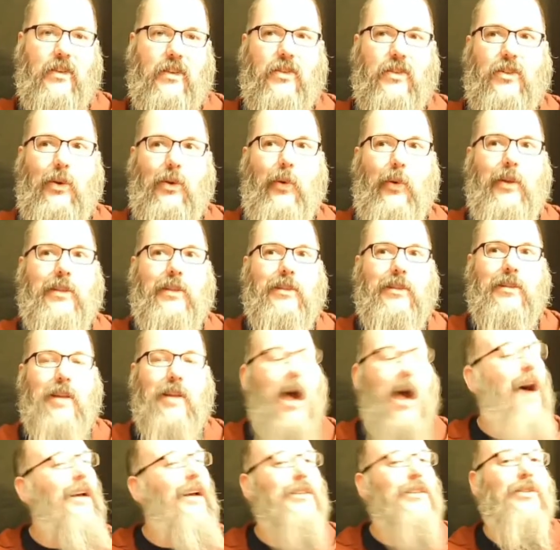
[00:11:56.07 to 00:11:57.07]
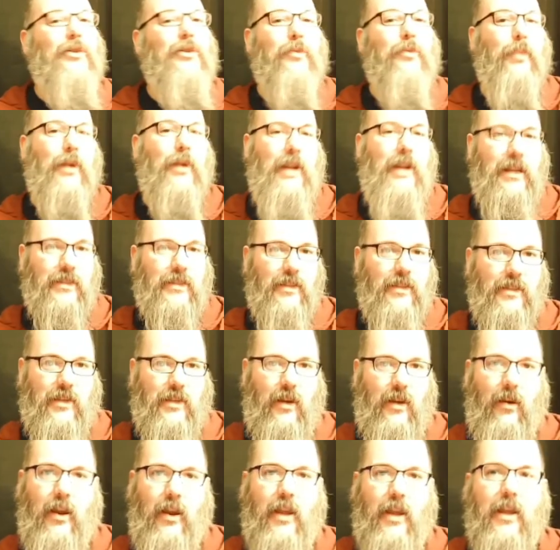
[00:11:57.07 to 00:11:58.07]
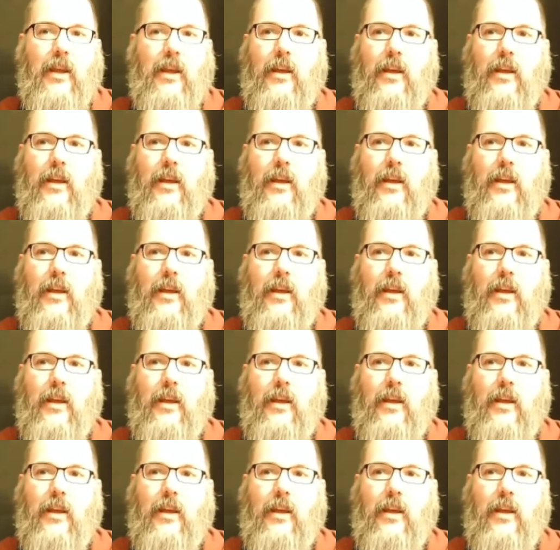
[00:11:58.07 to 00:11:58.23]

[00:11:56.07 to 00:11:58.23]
so it's not super necessary